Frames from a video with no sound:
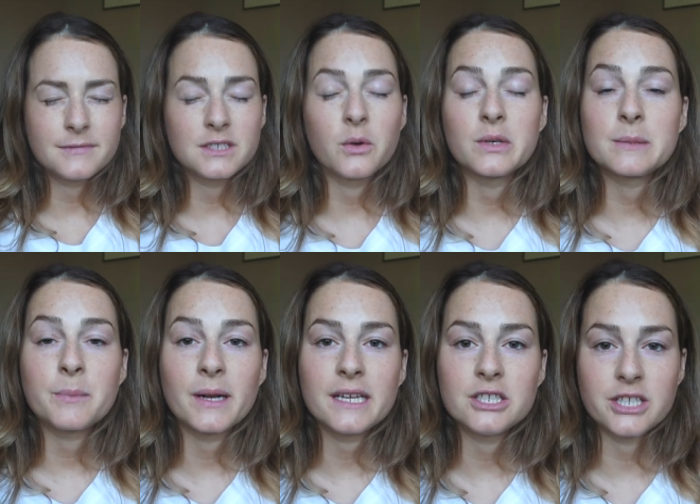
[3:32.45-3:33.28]
So it's
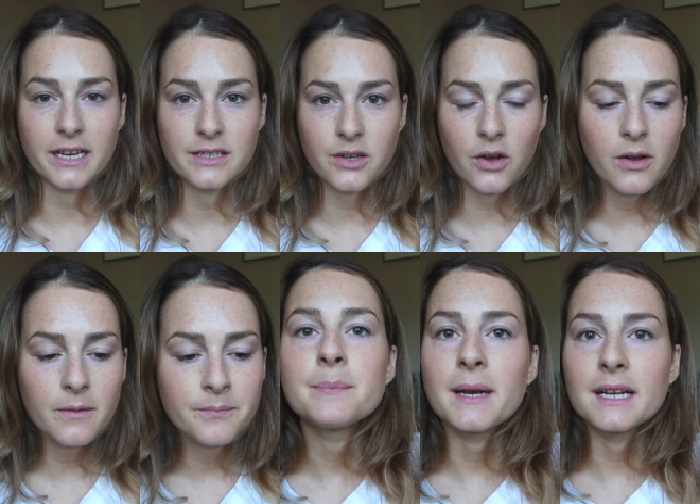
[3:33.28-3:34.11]
pretty
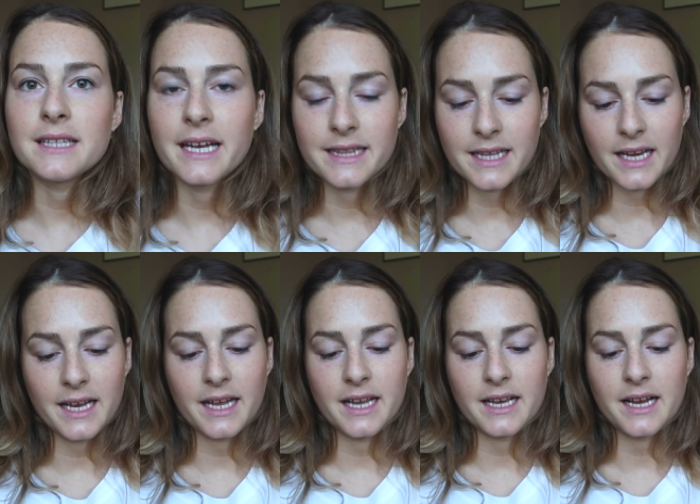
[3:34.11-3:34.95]
gentle, but I like that
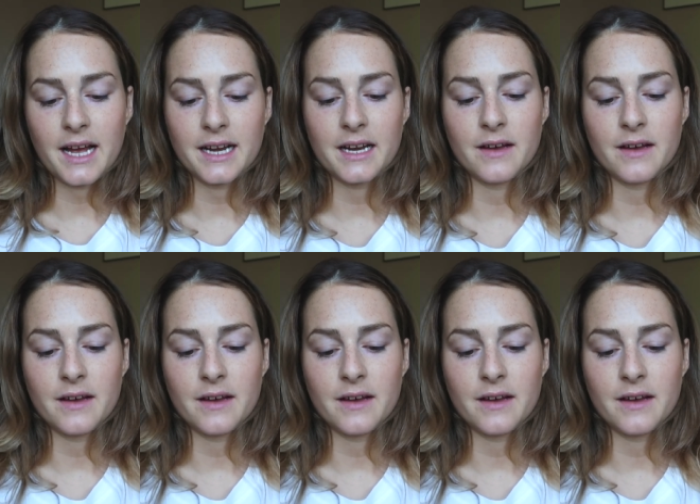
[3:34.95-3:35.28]
it kind